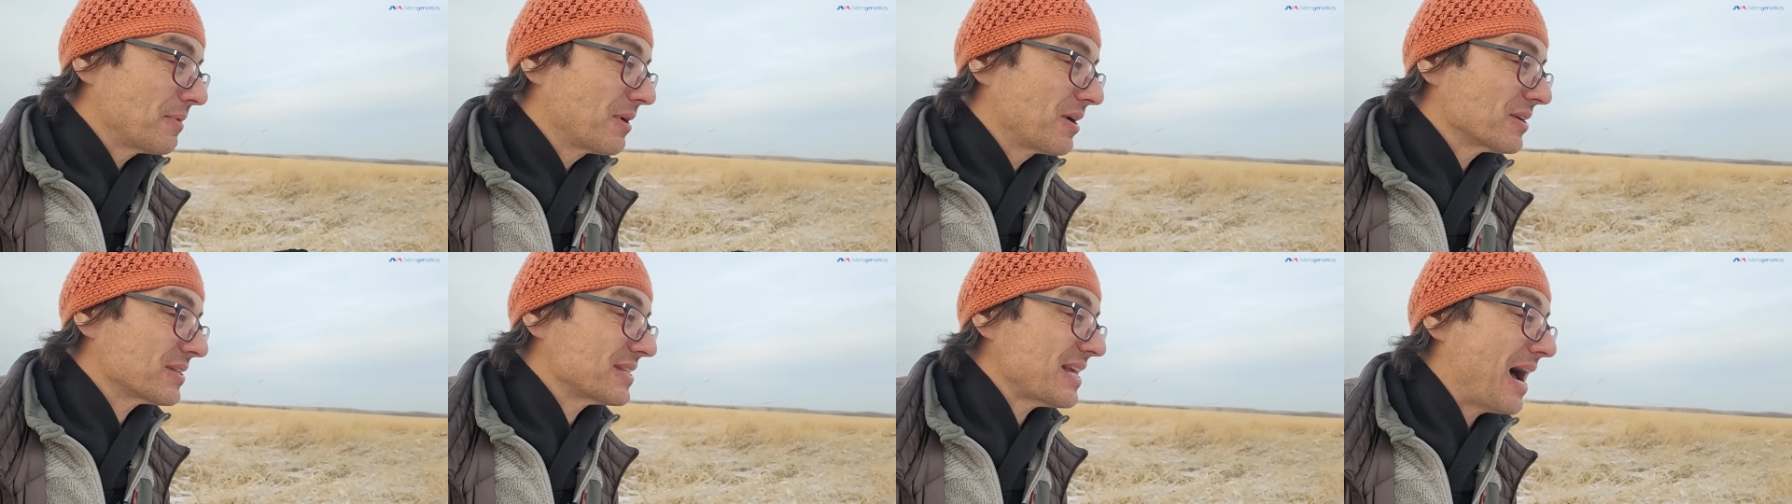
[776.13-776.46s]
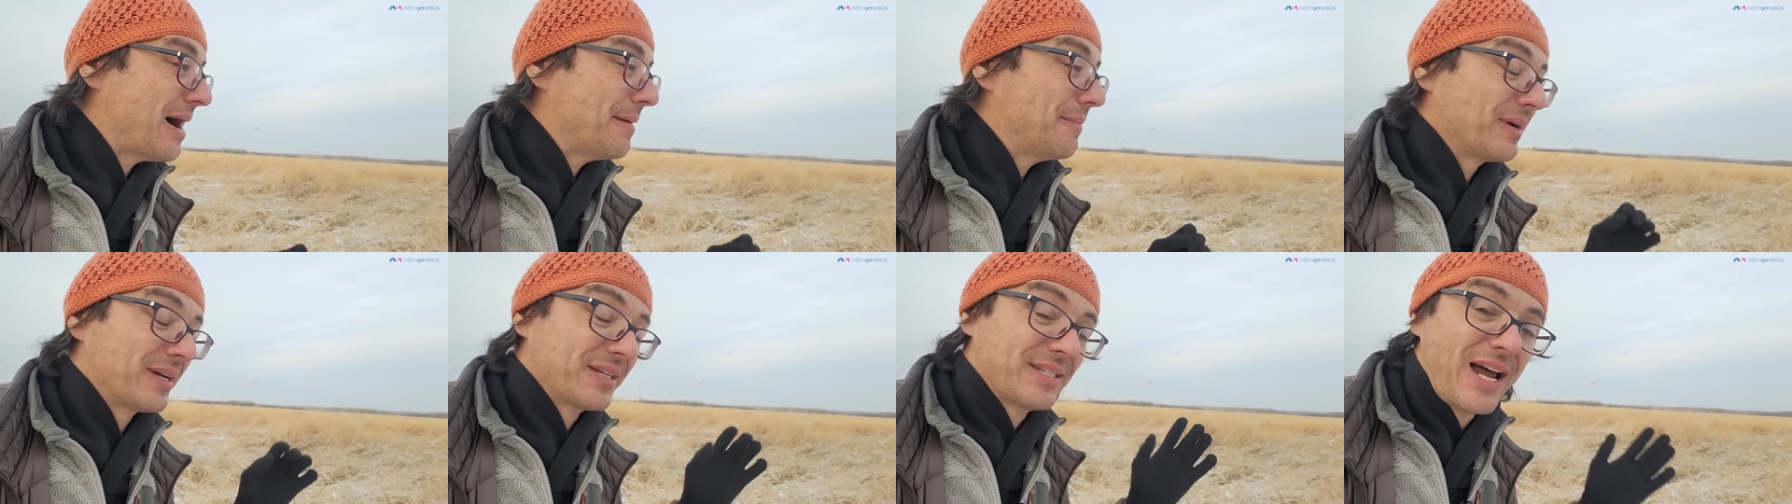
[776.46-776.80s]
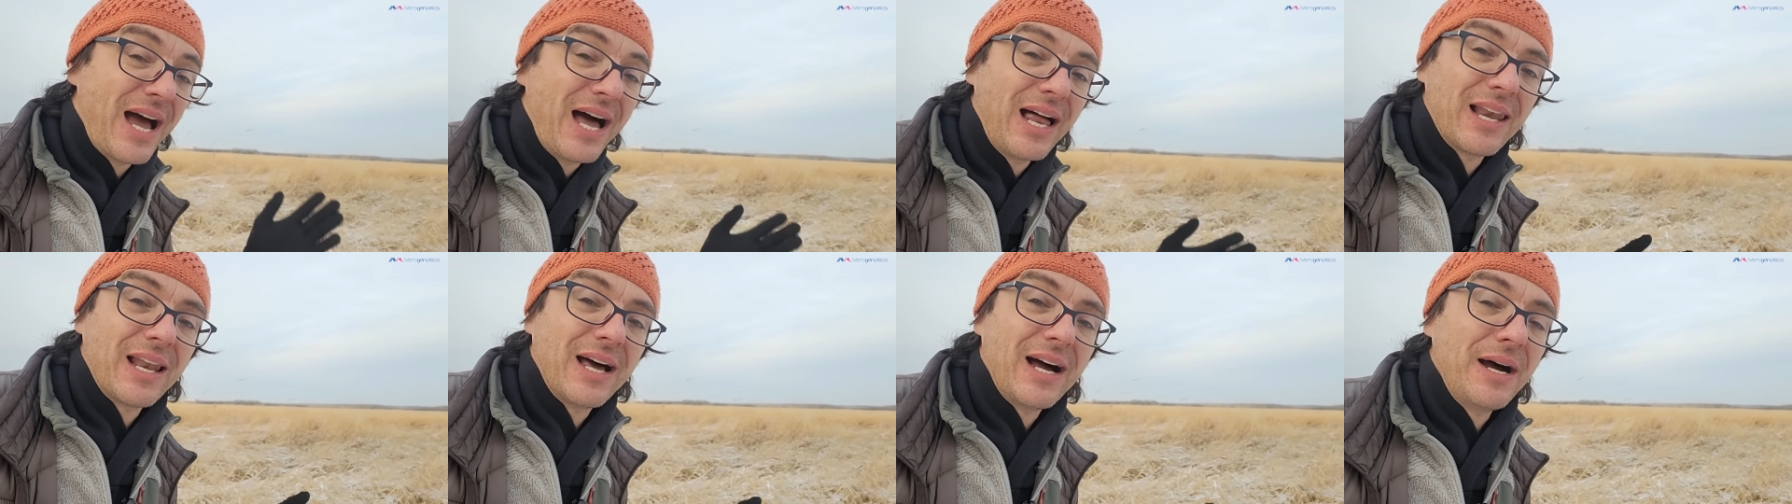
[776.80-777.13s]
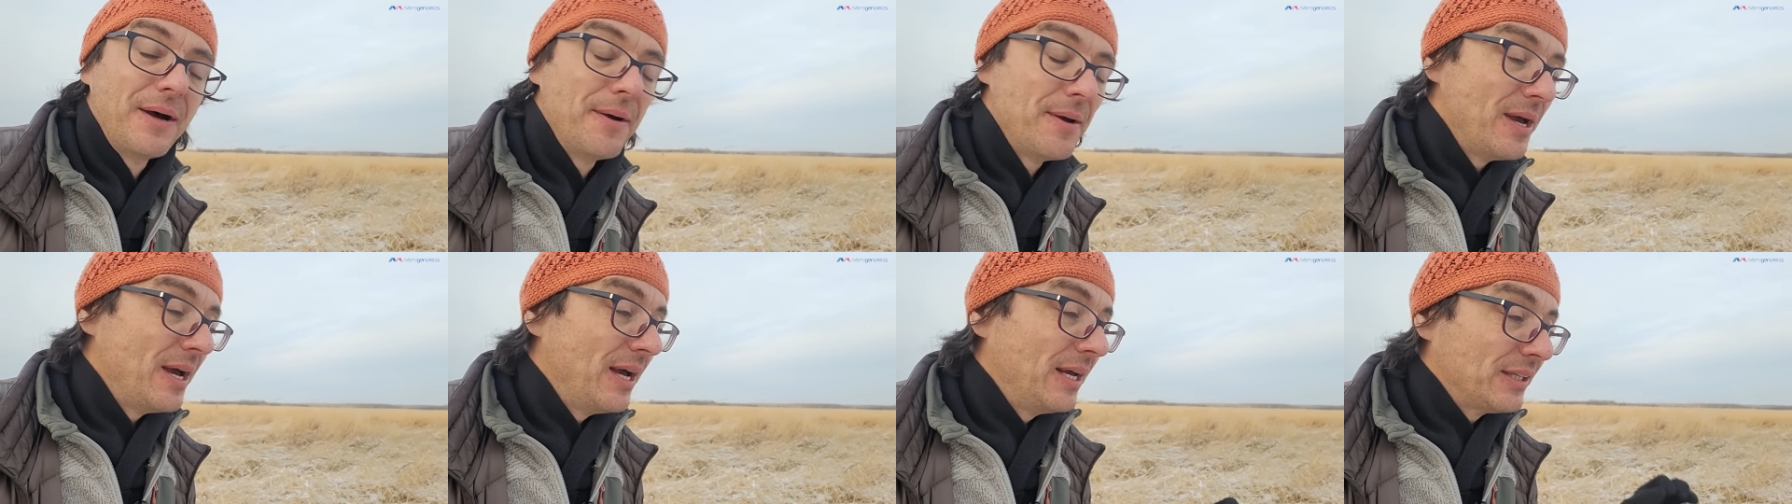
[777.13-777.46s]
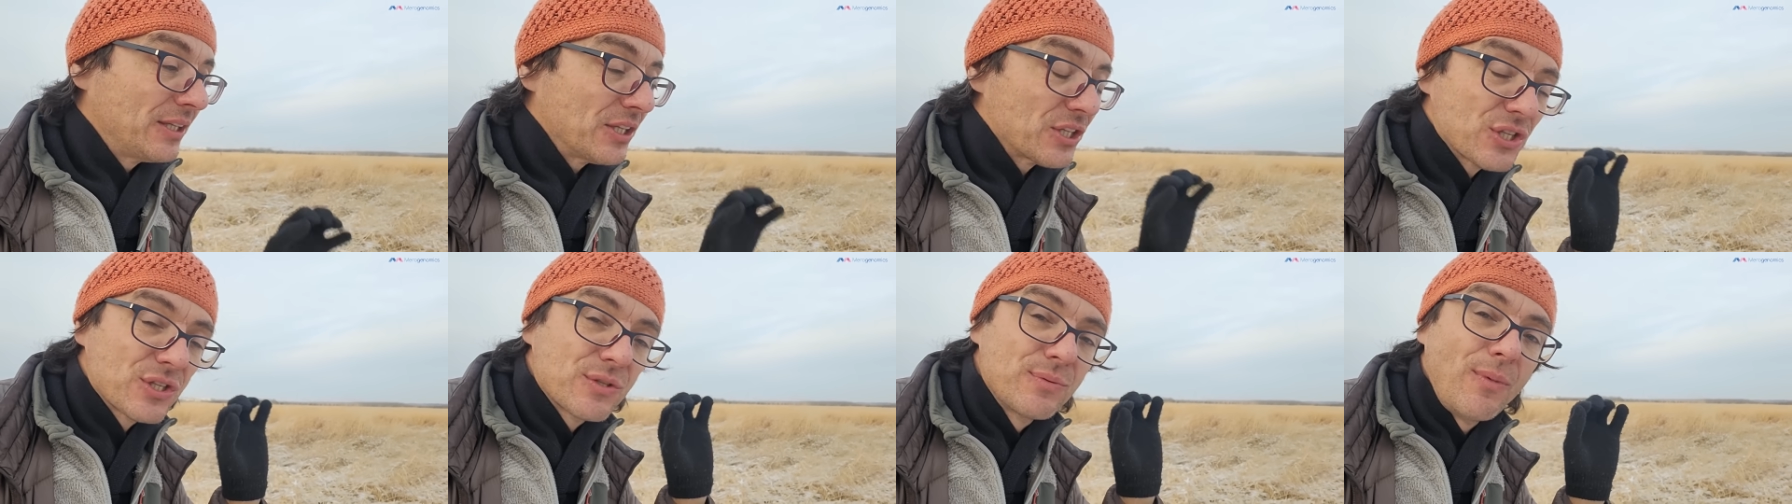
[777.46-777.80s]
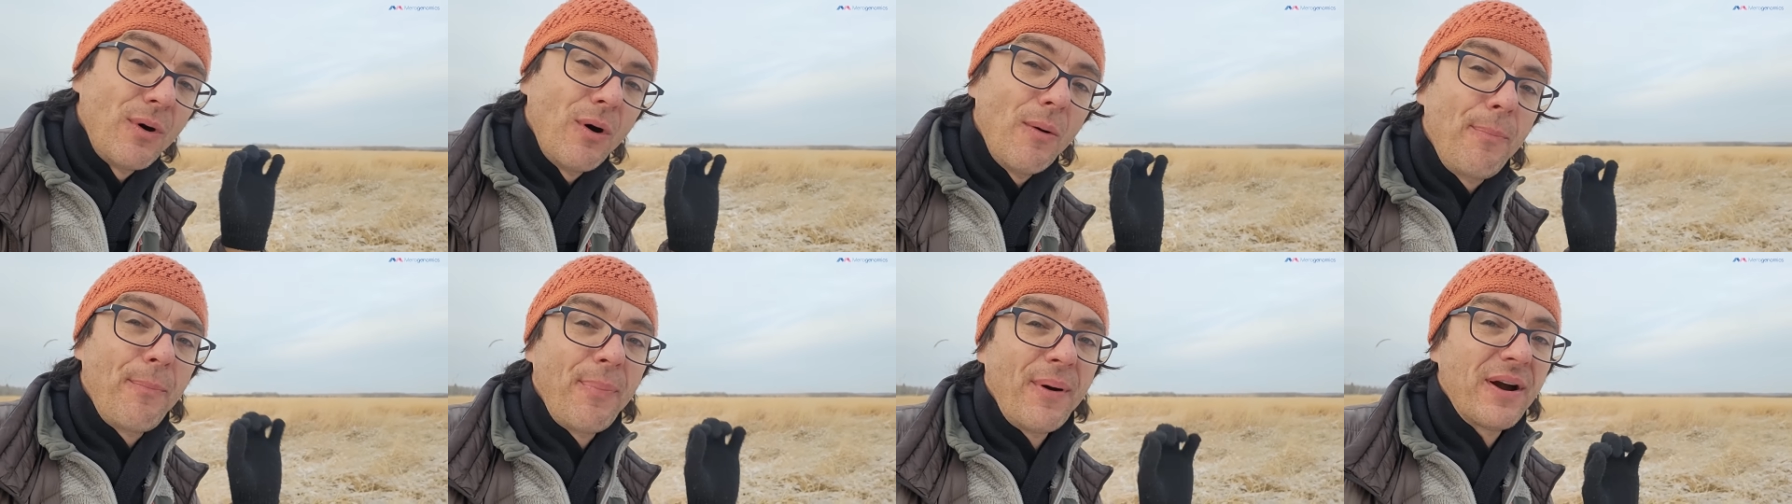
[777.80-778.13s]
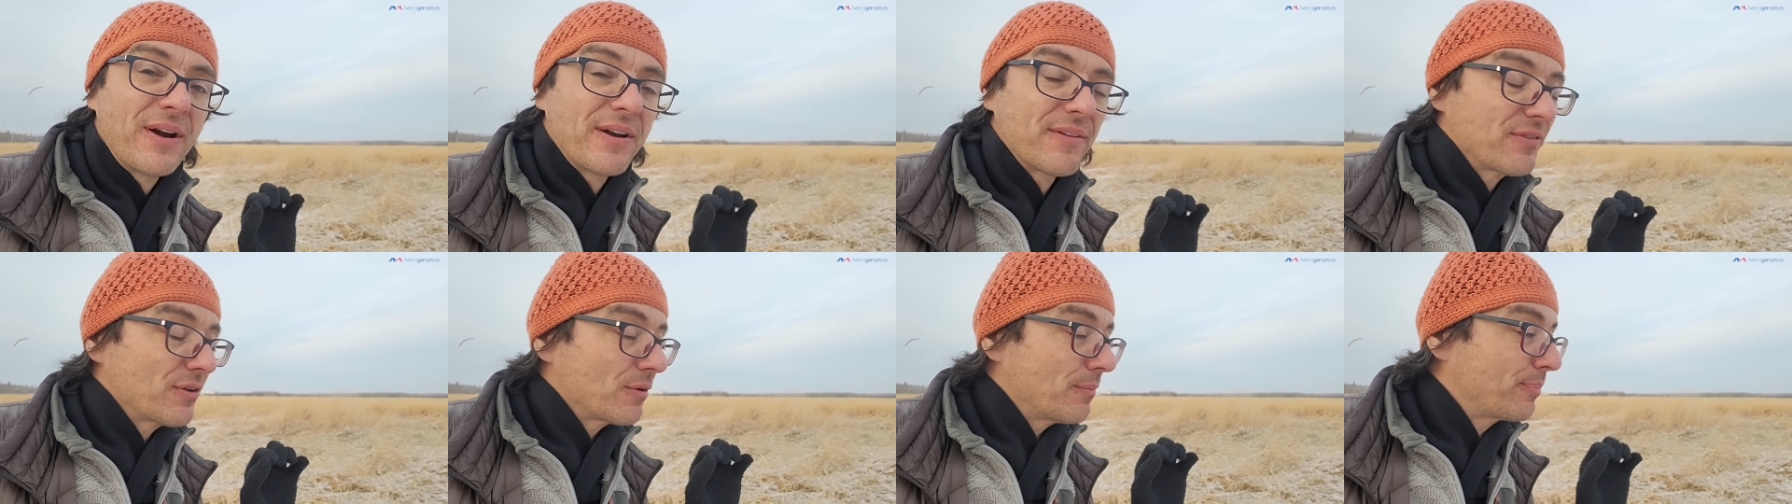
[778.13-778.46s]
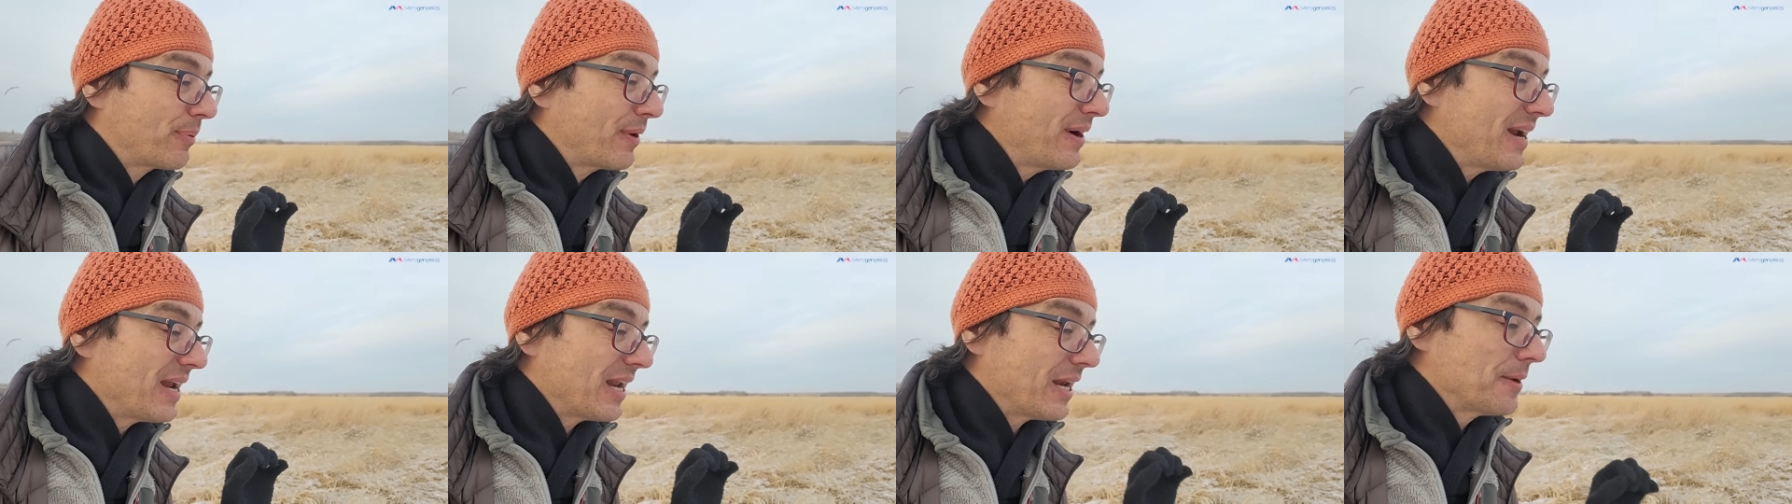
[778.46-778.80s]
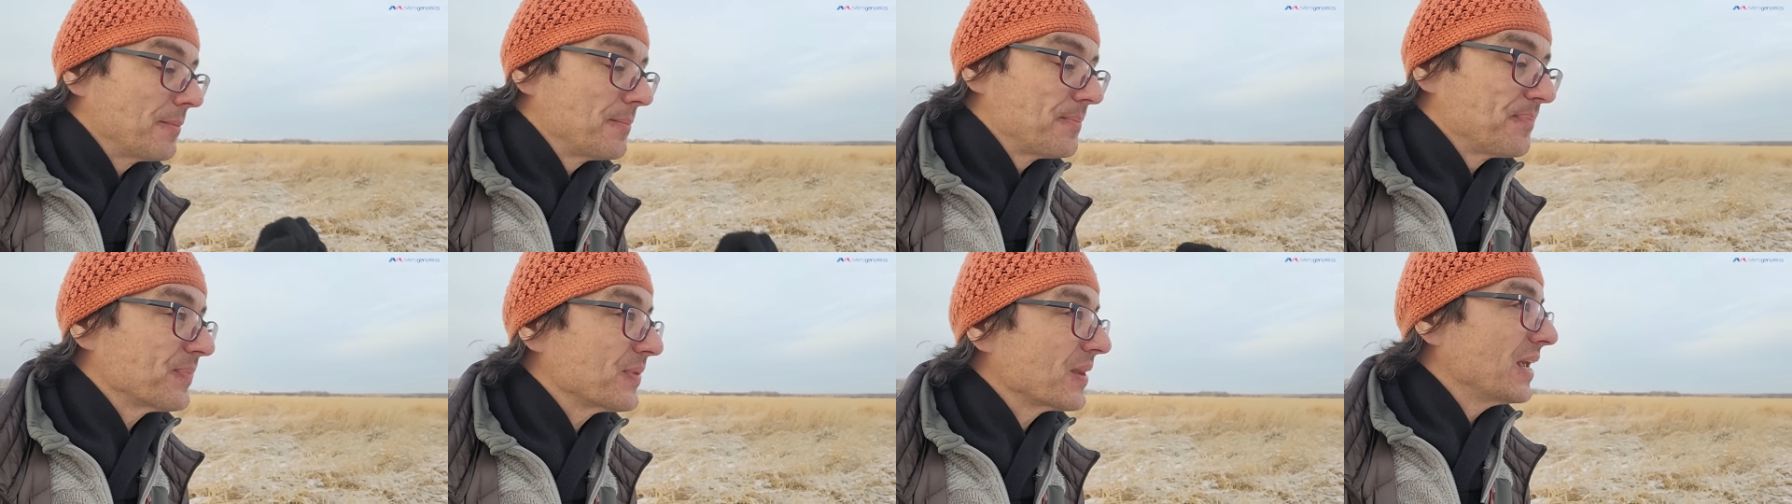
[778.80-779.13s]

Because amygdala, the small part of your brain,